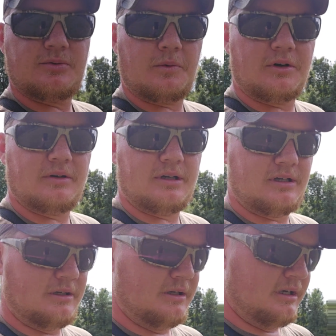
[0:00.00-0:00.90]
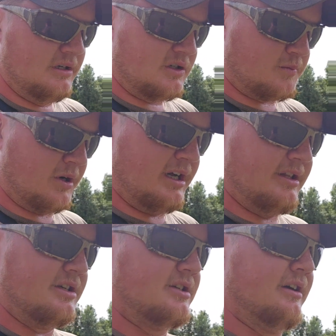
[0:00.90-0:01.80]
We weren't spraying
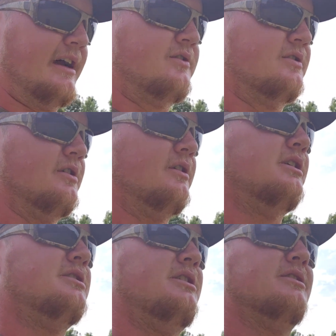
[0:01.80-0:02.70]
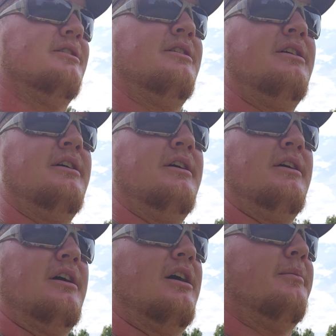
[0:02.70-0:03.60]
this till after turkey season,
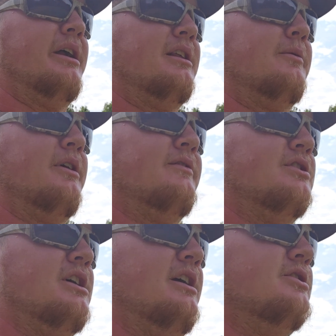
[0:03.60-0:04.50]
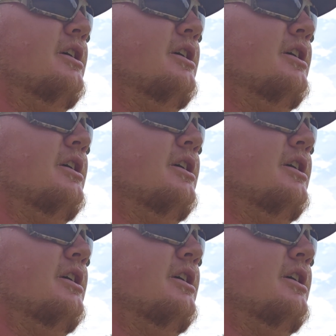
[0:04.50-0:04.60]
but I think we're gonna have to change